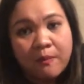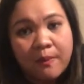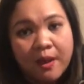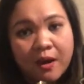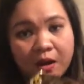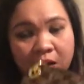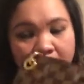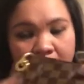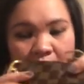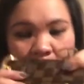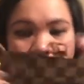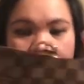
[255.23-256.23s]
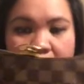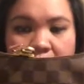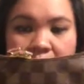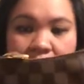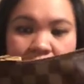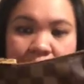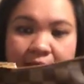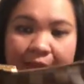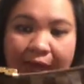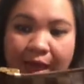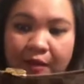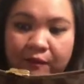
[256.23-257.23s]
Ebene
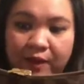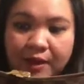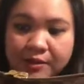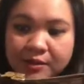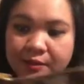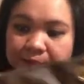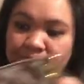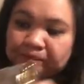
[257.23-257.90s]
canvas.